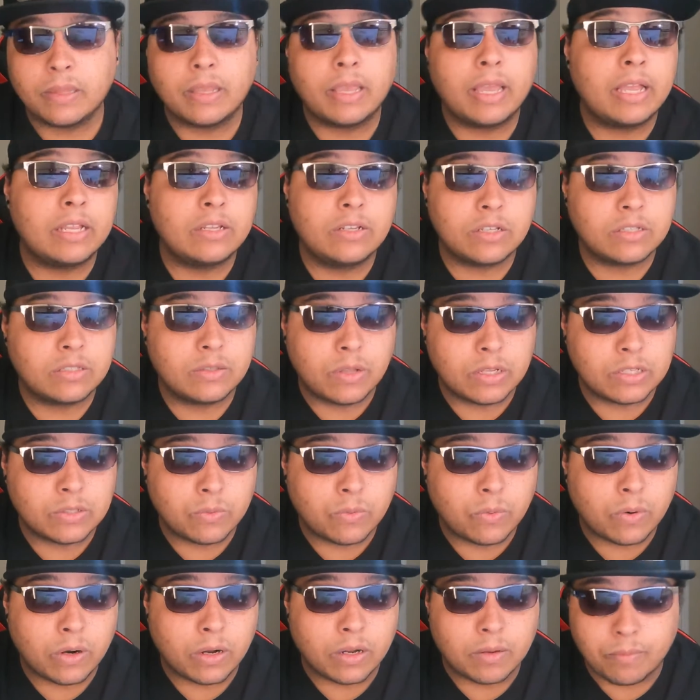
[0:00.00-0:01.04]
it just doesn't
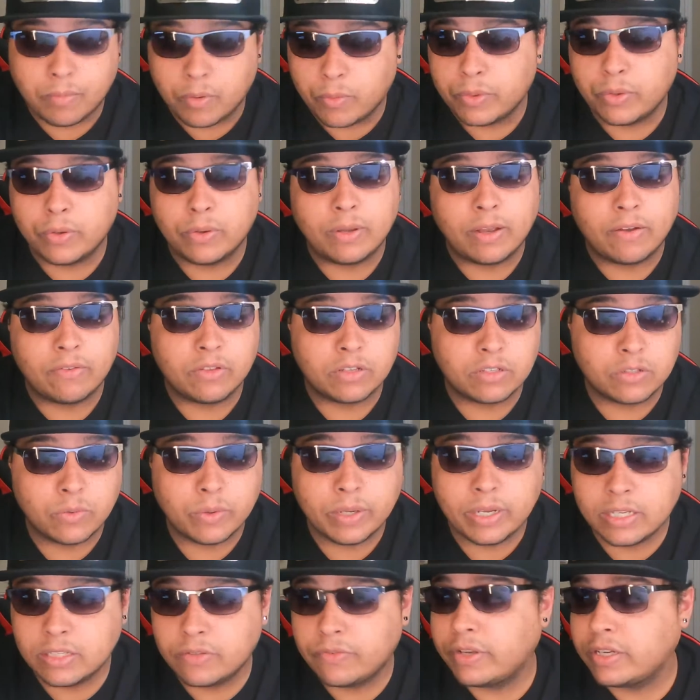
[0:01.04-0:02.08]
work. But when you have the
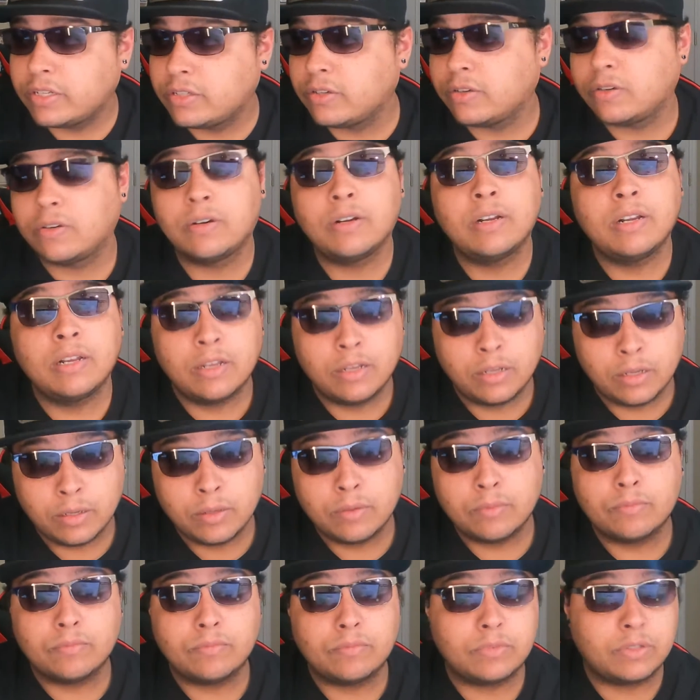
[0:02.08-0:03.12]
squeeze feature,
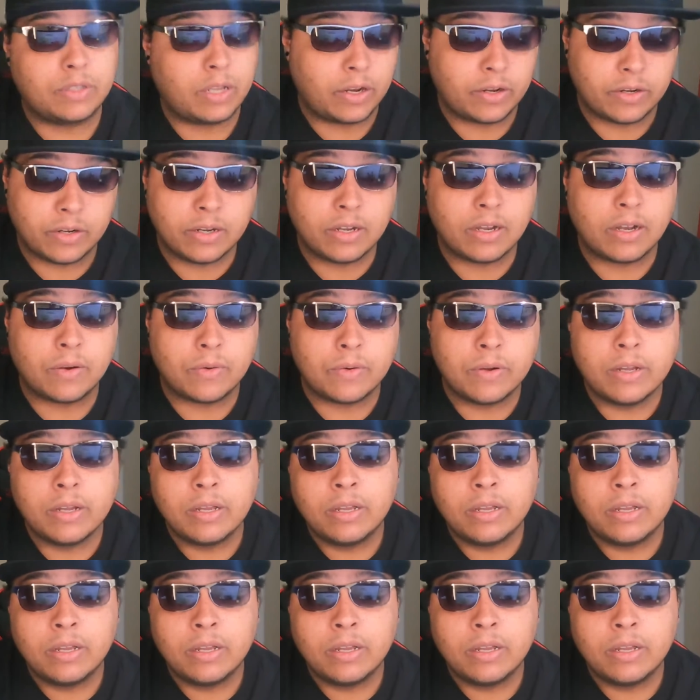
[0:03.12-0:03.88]
there you go.